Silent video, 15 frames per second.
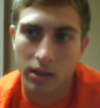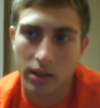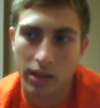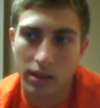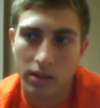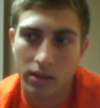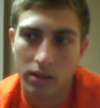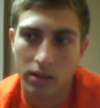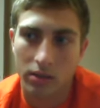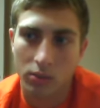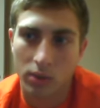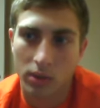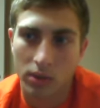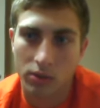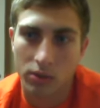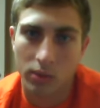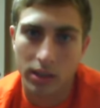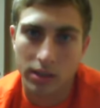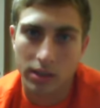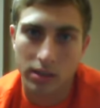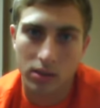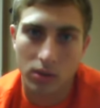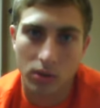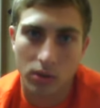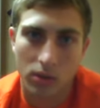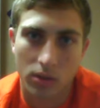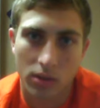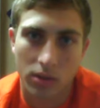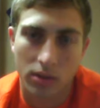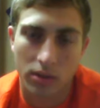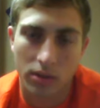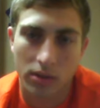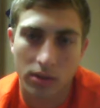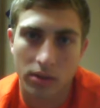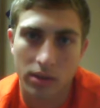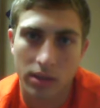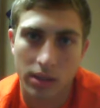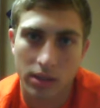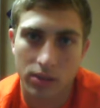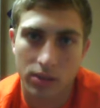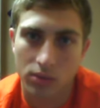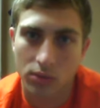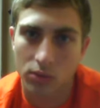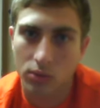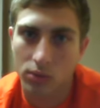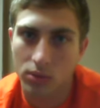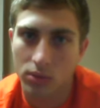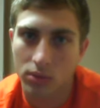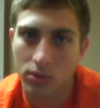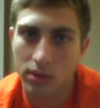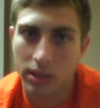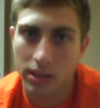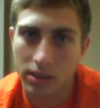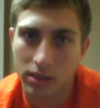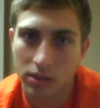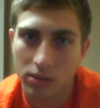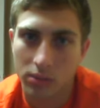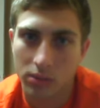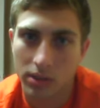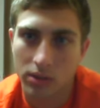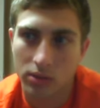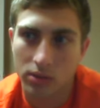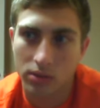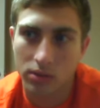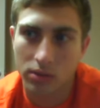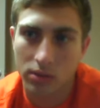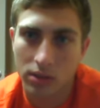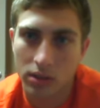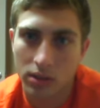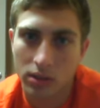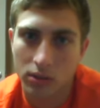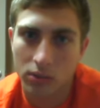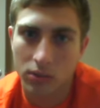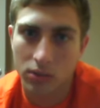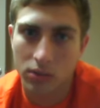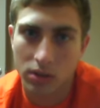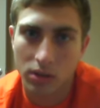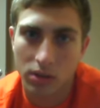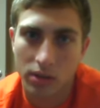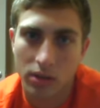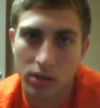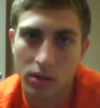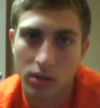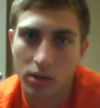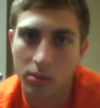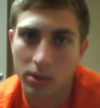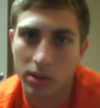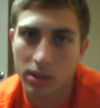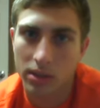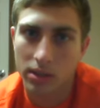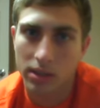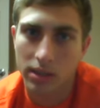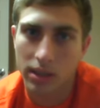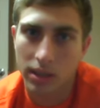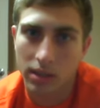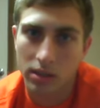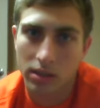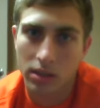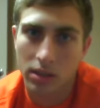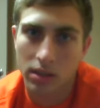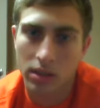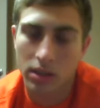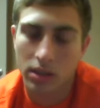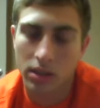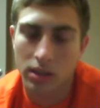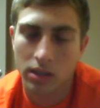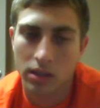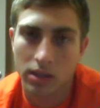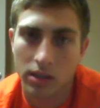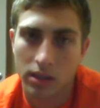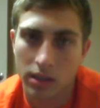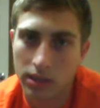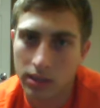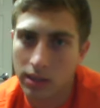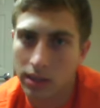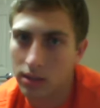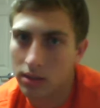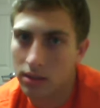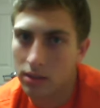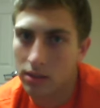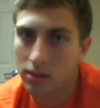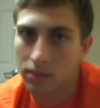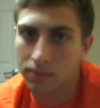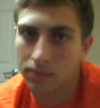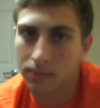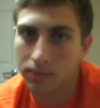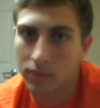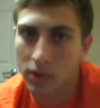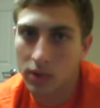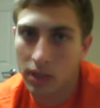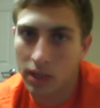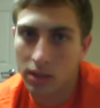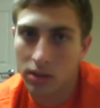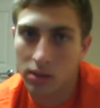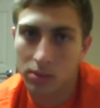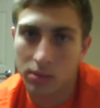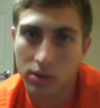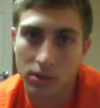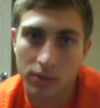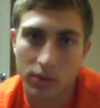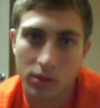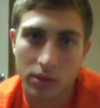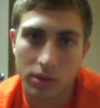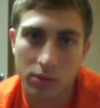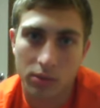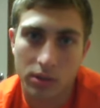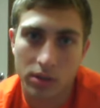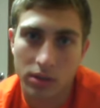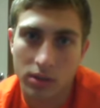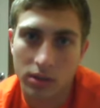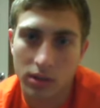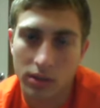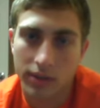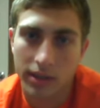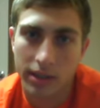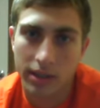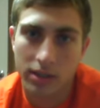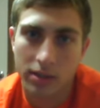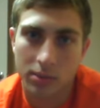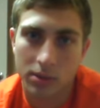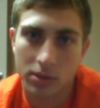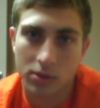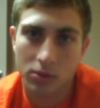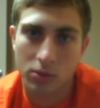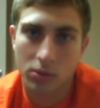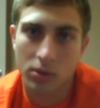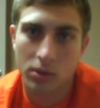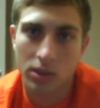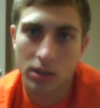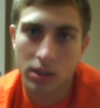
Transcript: he had to work twice as hard in school as anyone else, which is already hard because he's had a he's had a at Clemson University, which is a tough academic school.